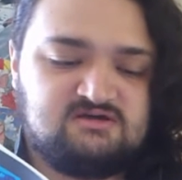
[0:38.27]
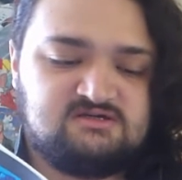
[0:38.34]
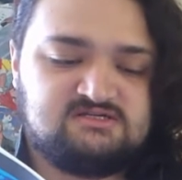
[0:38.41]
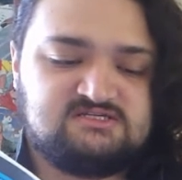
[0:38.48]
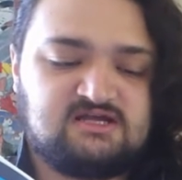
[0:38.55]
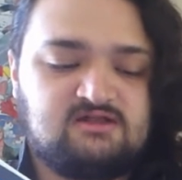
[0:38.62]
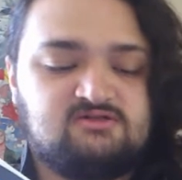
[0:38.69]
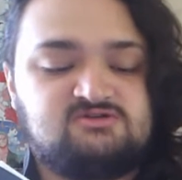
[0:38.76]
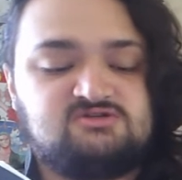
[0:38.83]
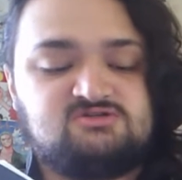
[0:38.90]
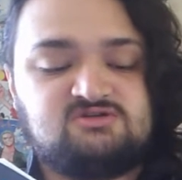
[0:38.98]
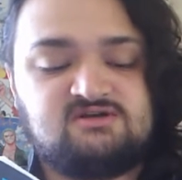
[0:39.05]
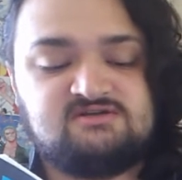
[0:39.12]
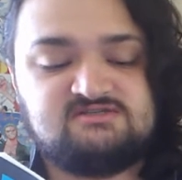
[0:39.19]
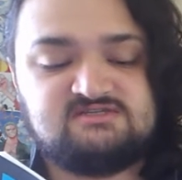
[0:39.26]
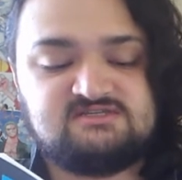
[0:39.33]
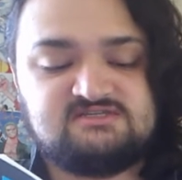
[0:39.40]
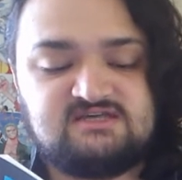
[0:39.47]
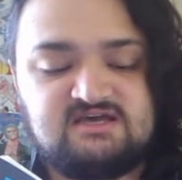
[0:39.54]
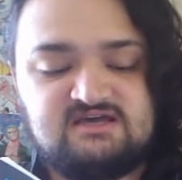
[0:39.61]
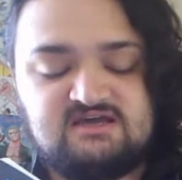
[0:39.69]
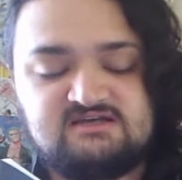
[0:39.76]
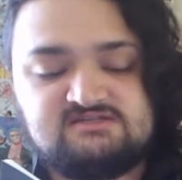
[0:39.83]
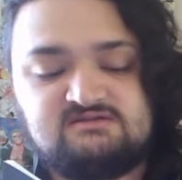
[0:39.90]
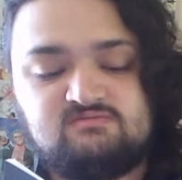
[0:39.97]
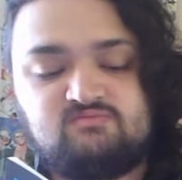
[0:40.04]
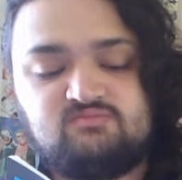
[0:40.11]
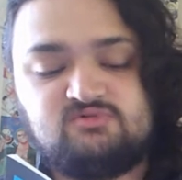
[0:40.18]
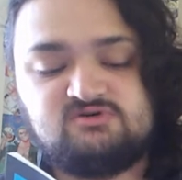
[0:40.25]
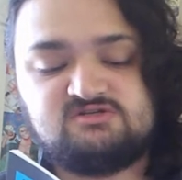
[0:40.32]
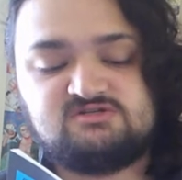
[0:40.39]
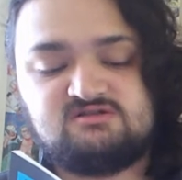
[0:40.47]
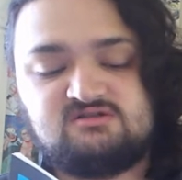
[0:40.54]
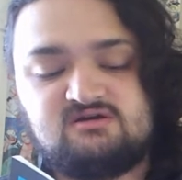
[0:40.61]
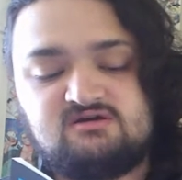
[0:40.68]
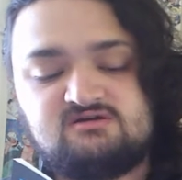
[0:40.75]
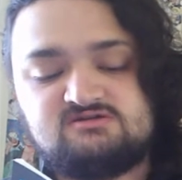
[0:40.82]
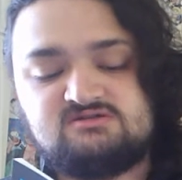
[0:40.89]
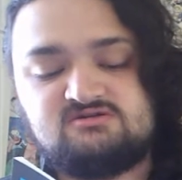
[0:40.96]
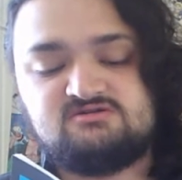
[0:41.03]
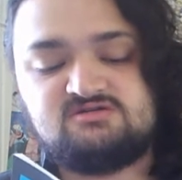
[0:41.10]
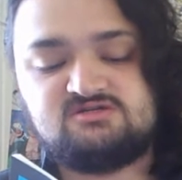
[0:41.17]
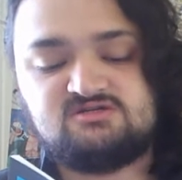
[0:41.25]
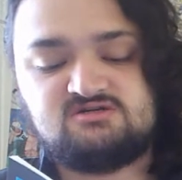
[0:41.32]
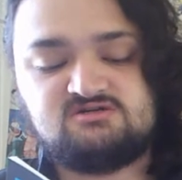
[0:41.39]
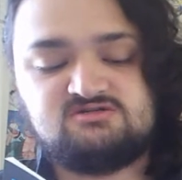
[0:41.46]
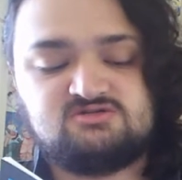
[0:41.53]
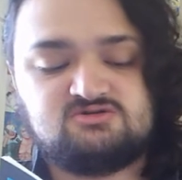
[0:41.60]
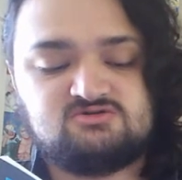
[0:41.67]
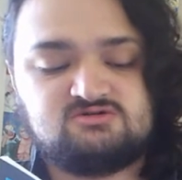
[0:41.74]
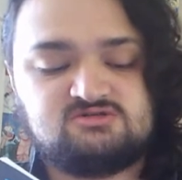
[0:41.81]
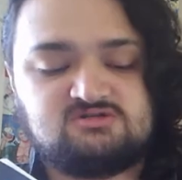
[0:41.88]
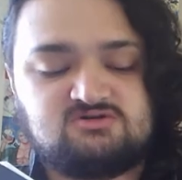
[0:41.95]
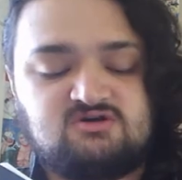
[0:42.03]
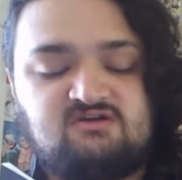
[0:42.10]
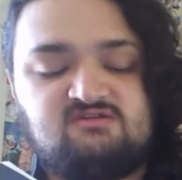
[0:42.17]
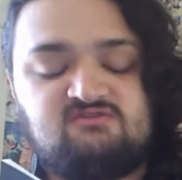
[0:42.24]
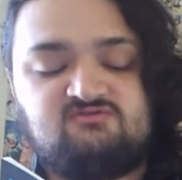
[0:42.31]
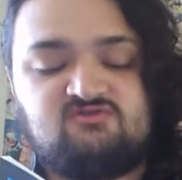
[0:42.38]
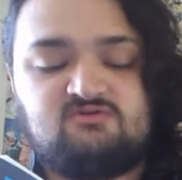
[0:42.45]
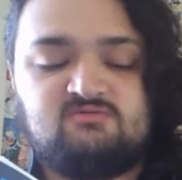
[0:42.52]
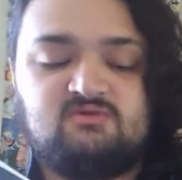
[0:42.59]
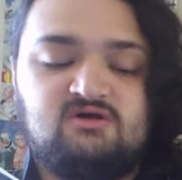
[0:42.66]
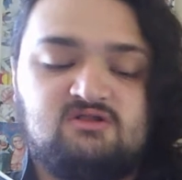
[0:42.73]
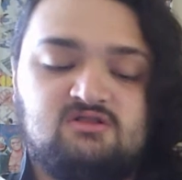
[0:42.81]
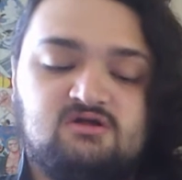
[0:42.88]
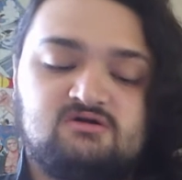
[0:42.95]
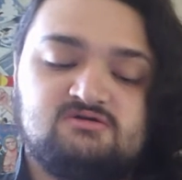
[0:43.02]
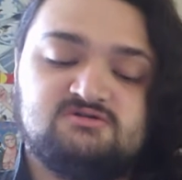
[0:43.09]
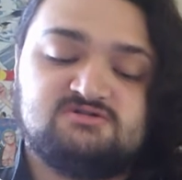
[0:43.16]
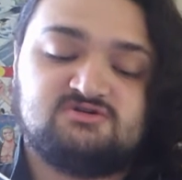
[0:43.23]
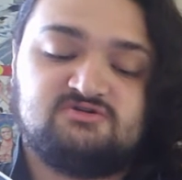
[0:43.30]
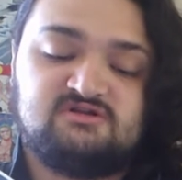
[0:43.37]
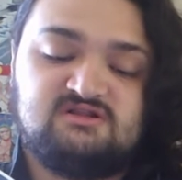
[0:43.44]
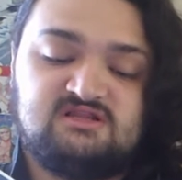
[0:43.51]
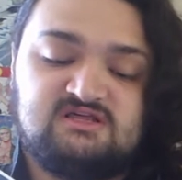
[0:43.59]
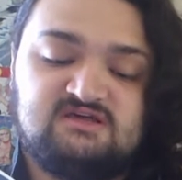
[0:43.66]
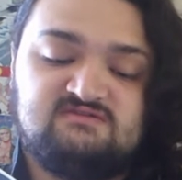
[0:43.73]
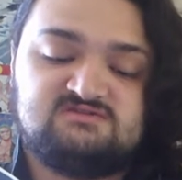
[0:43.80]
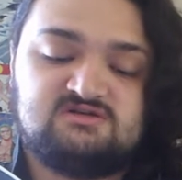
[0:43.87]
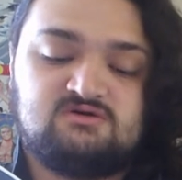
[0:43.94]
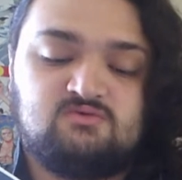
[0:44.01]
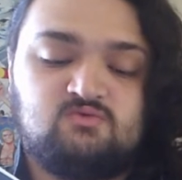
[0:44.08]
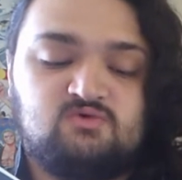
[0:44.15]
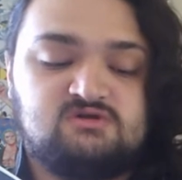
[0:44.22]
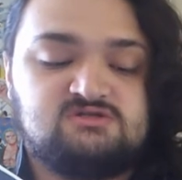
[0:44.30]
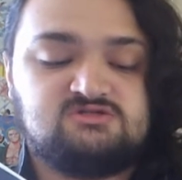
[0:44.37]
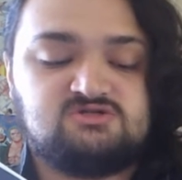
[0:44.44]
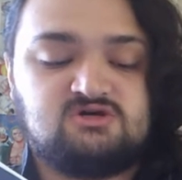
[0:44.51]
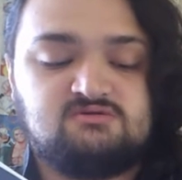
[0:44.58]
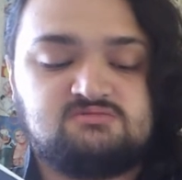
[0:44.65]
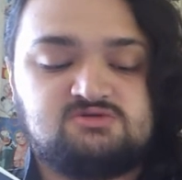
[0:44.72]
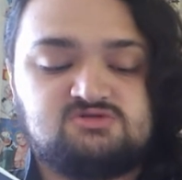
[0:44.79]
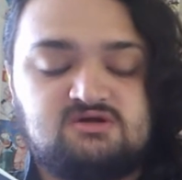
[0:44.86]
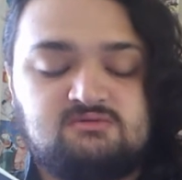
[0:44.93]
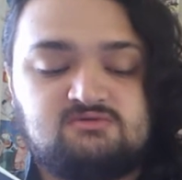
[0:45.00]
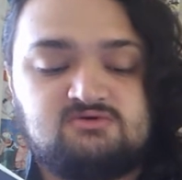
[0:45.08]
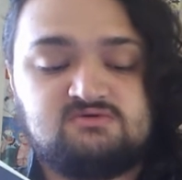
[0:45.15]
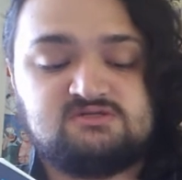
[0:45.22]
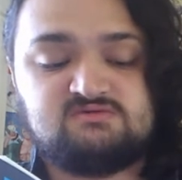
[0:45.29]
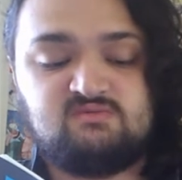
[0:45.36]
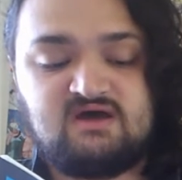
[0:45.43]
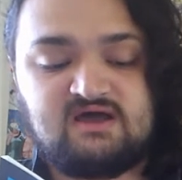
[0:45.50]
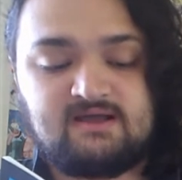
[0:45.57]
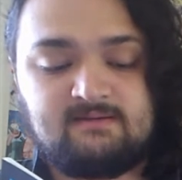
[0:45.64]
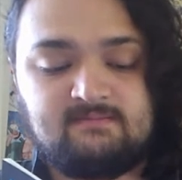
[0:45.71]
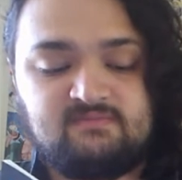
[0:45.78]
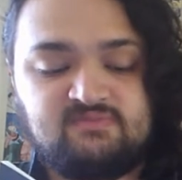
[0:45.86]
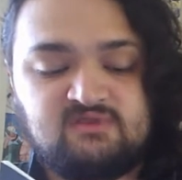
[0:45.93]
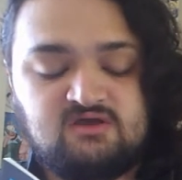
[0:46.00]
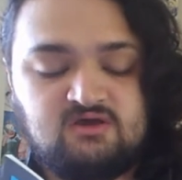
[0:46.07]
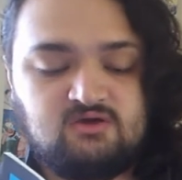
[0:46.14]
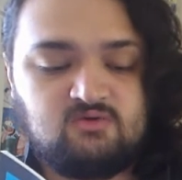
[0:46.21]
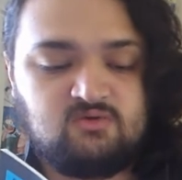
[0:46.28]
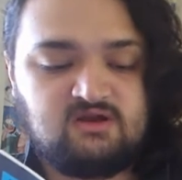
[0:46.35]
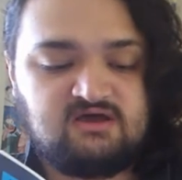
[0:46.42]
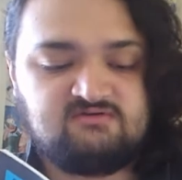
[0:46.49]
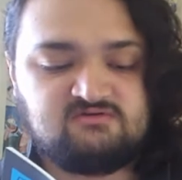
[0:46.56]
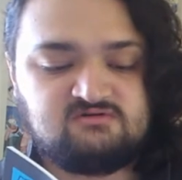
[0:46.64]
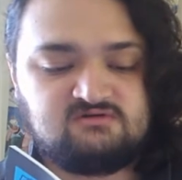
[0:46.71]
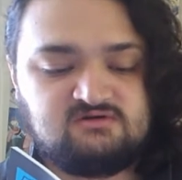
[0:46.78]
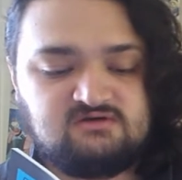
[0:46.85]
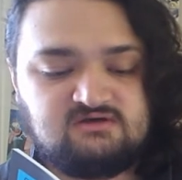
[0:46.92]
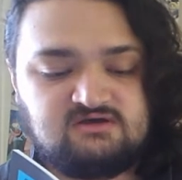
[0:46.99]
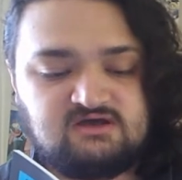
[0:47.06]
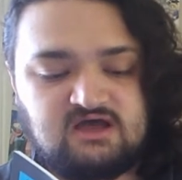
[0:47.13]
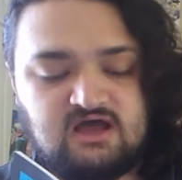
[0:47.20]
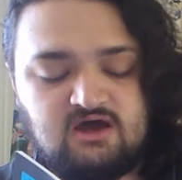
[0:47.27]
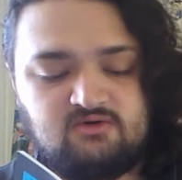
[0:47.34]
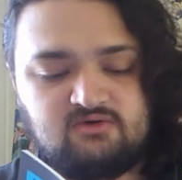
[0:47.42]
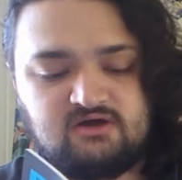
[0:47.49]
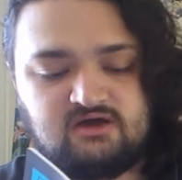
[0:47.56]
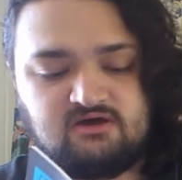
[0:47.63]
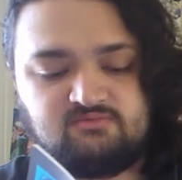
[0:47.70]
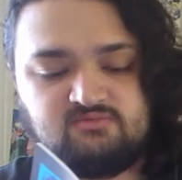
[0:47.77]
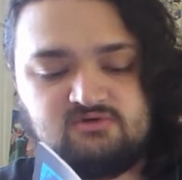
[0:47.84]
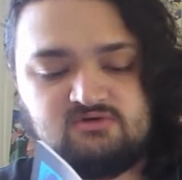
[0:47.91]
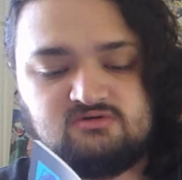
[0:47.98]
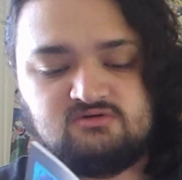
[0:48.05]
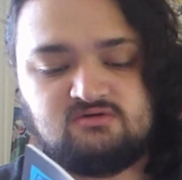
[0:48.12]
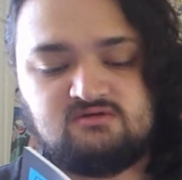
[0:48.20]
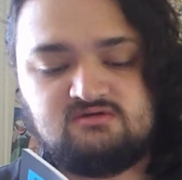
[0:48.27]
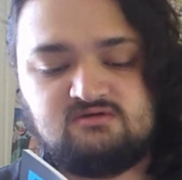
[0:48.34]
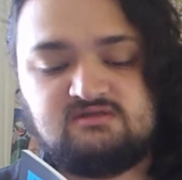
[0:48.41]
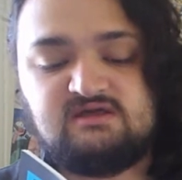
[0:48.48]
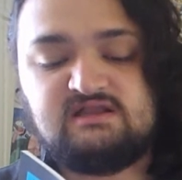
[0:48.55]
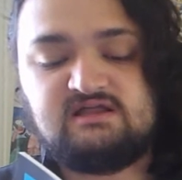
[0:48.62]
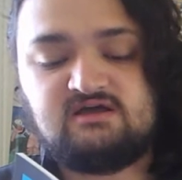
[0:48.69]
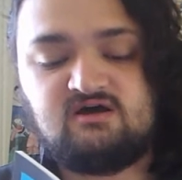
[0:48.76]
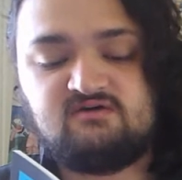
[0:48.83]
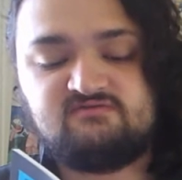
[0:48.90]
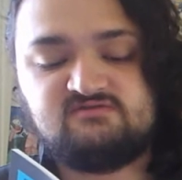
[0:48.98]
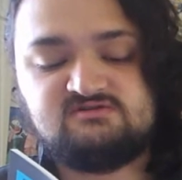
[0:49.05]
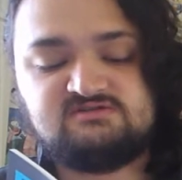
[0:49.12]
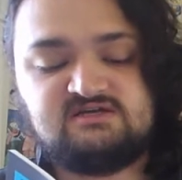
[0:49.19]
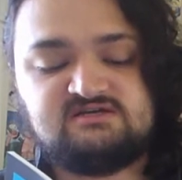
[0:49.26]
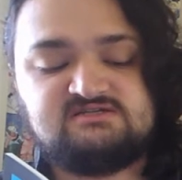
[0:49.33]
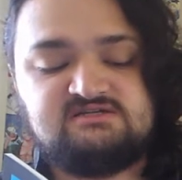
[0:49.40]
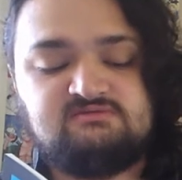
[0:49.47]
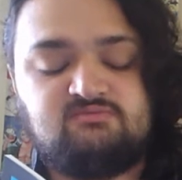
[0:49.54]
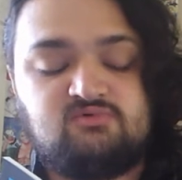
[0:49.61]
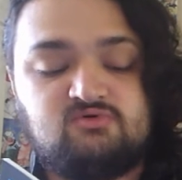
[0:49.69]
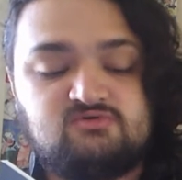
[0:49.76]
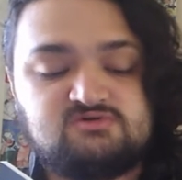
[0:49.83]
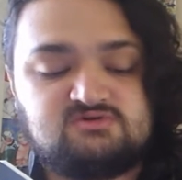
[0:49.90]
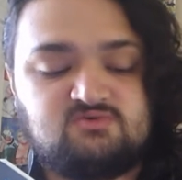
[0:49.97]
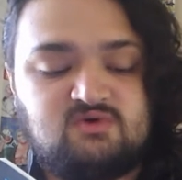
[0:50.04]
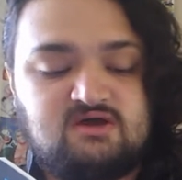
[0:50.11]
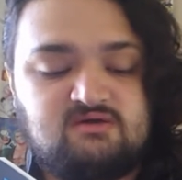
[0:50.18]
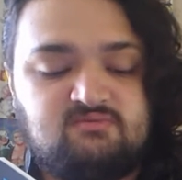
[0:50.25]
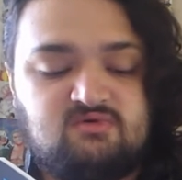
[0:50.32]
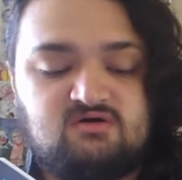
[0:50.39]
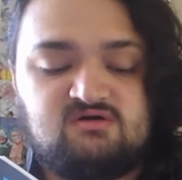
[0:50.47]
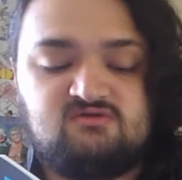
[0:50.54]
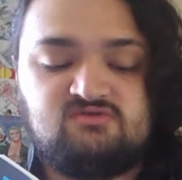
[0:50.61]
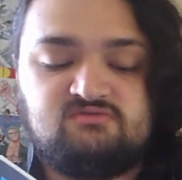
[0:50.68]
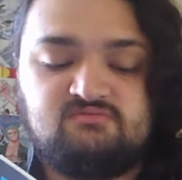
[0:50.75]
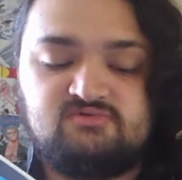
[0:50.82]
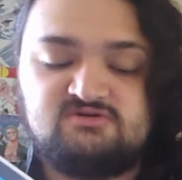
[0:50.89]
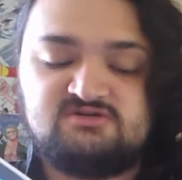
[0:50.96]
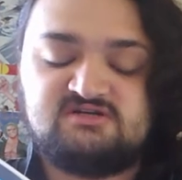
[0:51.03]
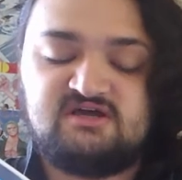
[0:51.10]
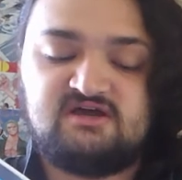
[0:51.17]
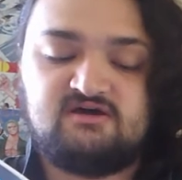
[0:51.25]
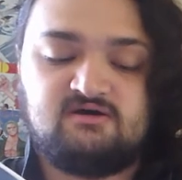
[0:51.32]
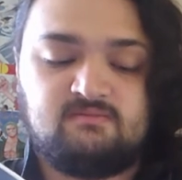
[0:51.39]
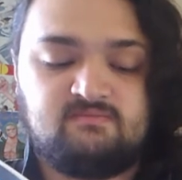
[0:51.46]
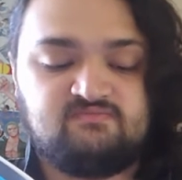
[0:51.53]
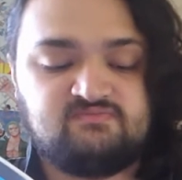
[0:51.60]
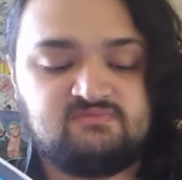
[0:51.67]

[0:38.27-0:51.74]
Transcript: Shelly strains to say as the bush tugs on his shirt and shorts, crafted from large green leaves and a wooden drum strapped to his back. Whatever. I will help you, Natili offers as she pulls away part of the bush to help.